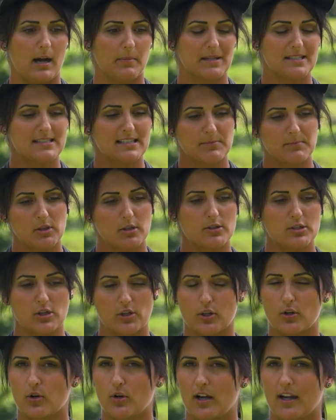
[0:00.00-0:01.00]
It's similar
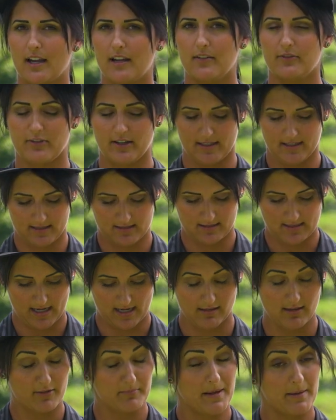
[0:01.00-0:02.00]
to the CRAVE, and
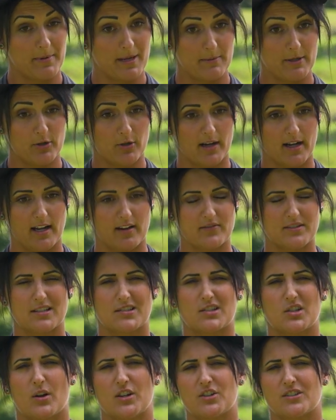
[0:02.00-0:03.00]
I love my baby
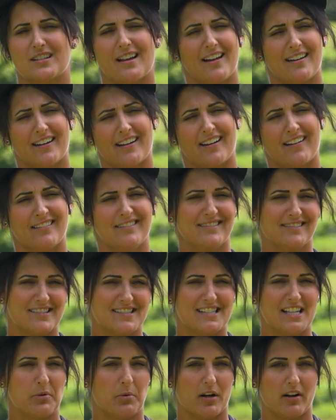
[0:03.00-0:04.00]
CRAVEs, so I just gotta
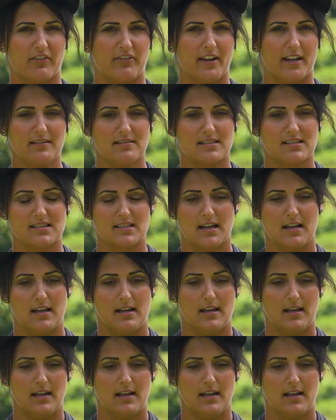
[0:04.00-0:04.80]
see where it fits.